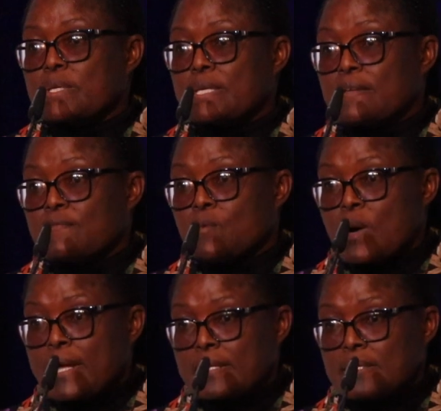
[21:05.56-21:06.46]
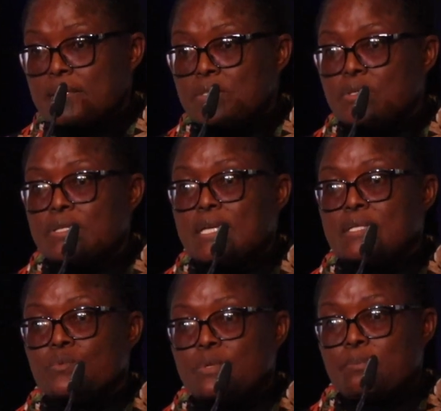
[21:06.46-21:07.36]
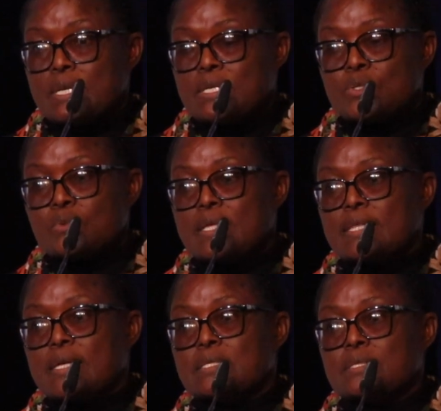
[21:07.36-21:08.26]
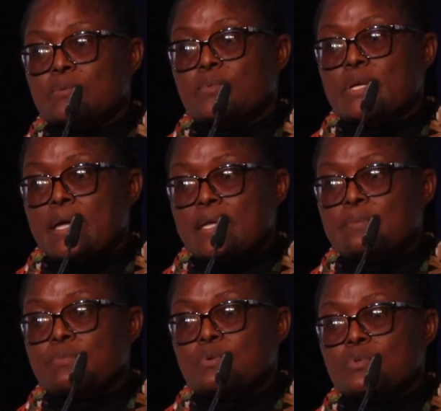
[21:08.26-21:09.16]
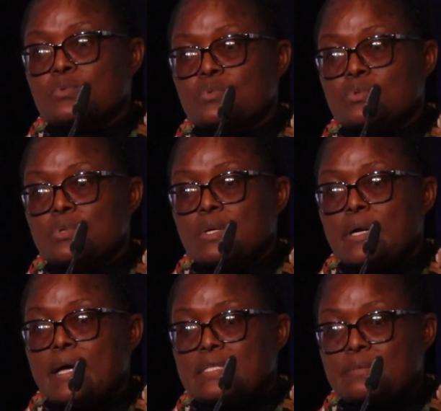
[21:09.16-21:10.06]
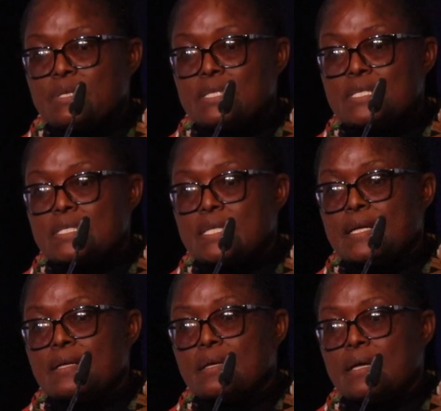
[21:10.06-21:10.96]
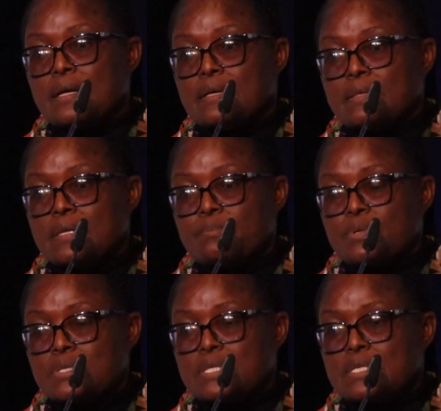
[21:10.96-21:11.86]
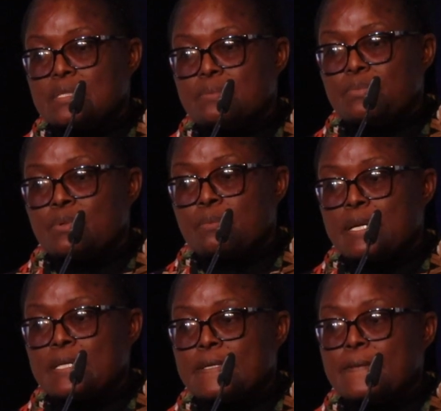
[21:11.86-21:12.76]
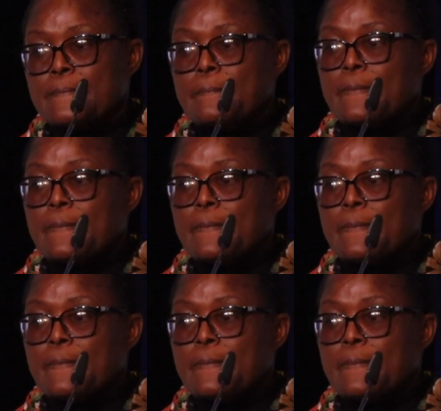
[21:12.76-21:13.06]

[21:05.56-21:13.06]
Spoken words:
we have one so that we make sure that we are able to administer the process properly.